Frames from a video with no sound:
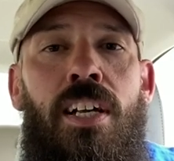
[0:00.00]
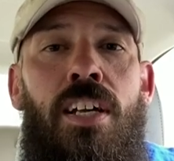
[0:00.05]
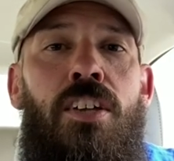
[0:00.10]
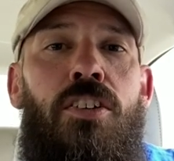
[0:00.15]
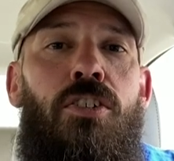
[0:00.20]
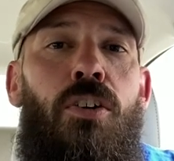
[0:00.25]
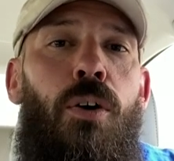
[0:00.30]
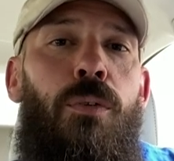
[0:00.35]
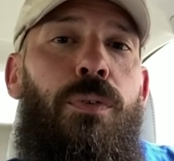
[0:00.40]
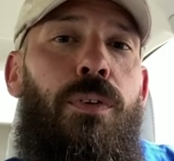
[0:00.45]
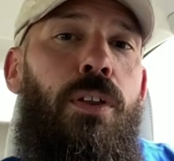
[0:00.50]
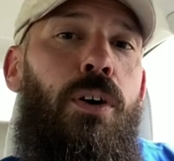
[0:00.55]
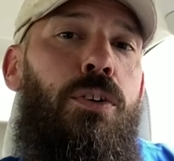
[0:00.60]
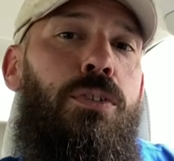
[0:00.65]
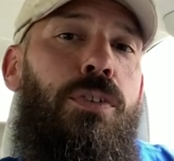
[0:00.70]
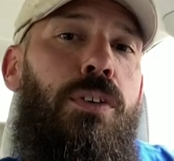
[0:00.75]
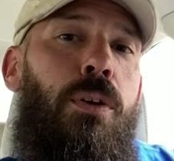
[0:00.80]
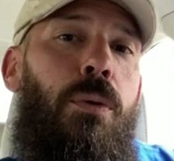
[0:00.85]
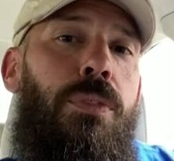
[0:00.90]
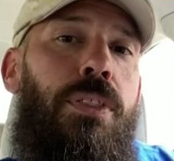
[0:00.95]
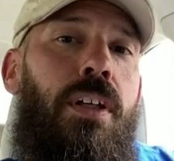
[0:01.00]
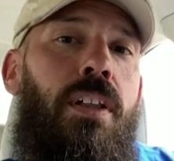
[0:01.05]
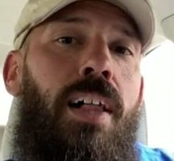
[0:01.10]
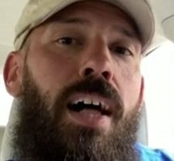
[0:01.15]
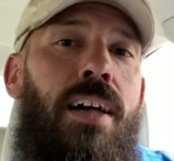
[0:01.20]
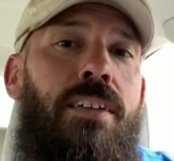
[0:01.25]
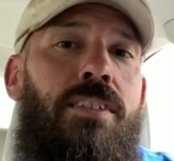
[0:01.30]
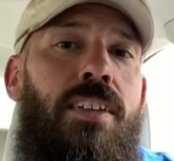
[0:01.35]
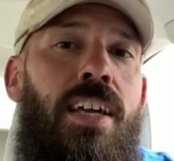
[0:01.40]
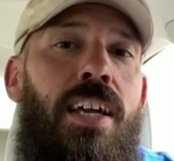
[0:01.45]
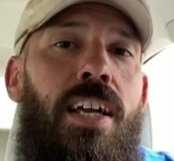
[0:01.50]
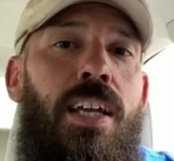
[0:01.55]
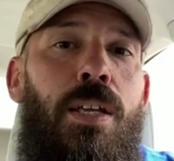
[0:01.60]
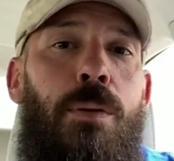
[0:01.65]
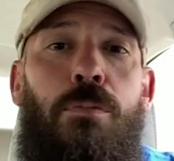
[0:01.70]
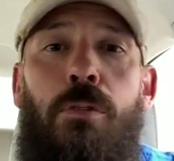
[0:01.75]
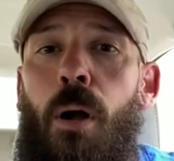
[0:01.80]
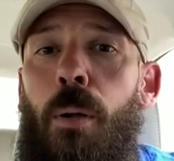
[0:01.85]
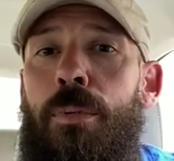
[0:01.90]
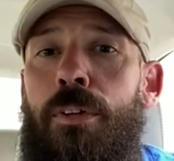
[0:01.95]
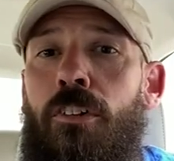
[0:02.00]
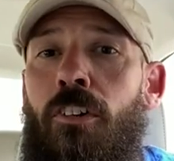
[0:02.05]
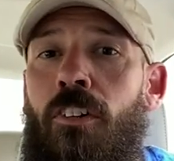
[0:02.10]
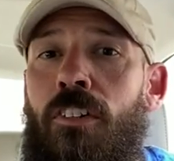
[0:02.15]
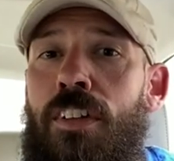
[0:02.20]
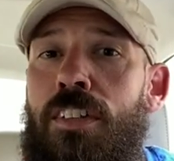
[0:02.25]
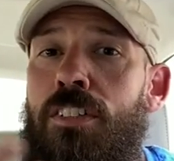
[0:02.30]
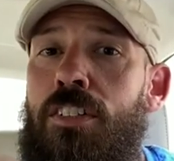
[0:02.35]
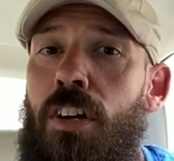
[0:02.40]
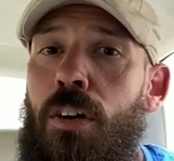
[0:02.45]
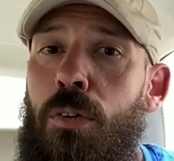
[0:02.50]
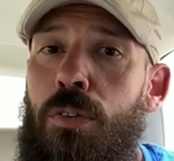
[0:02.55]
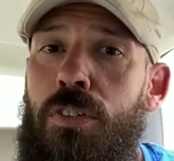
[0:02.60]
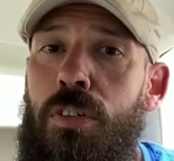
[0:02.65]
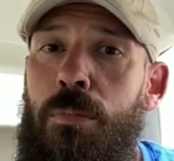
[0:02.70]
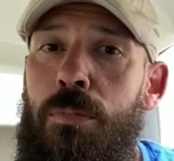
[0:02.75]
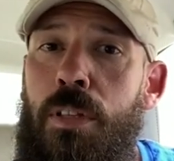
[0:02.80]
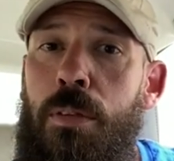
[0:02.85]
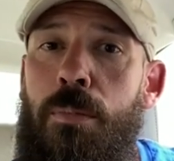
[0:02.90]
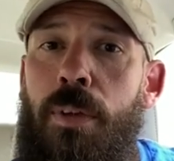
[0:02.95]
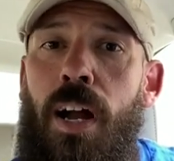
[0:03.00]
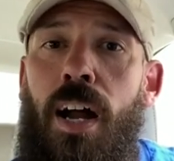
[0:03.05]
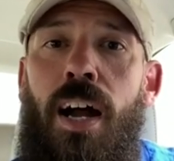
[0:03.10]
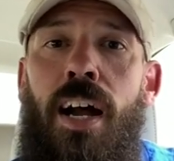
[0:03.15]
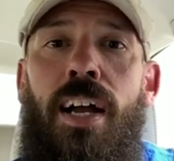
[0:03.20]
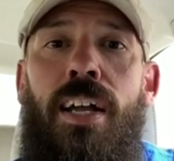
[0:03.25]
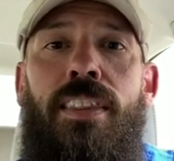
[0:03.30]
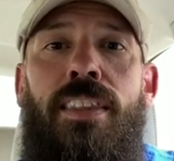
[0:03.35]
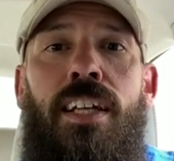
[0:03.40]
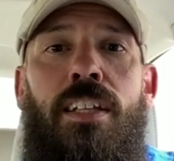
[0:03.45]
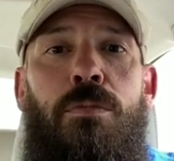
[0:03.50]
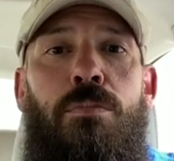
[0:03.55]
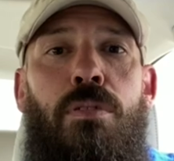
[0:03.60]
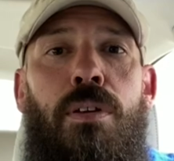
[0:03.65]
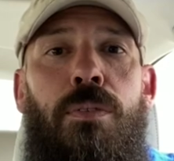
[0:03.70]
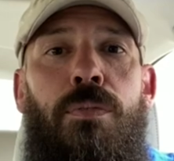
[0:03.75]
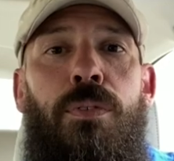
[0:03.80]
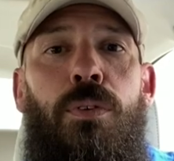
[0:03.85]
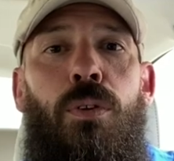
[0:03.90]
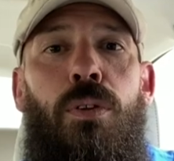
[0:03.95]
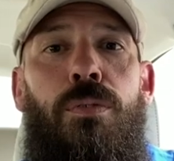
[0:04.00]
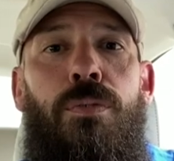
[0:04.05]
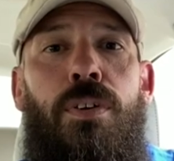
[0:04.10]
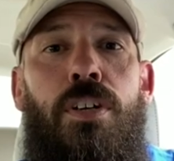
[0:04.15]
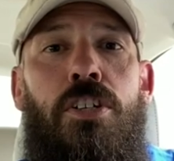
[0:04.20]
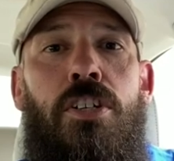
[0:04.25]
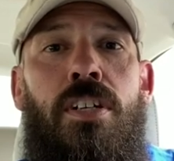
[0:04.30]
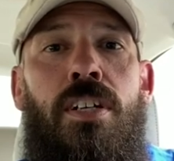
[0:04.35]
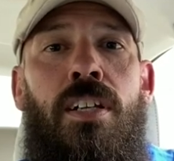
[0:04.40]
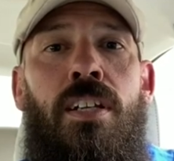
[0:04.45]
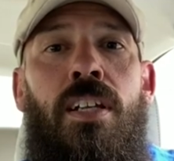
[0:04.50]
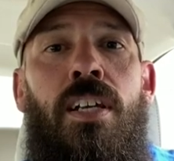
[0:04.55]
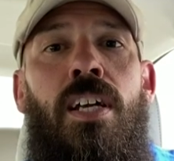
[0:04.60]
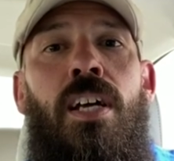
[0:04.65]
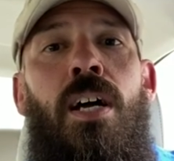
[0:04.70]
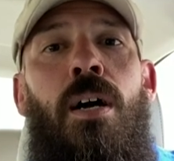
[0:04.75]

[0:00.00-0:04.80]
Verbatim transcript: So for those of you with the Class A, you probably already tow something behind. That's pretty fuel efficient.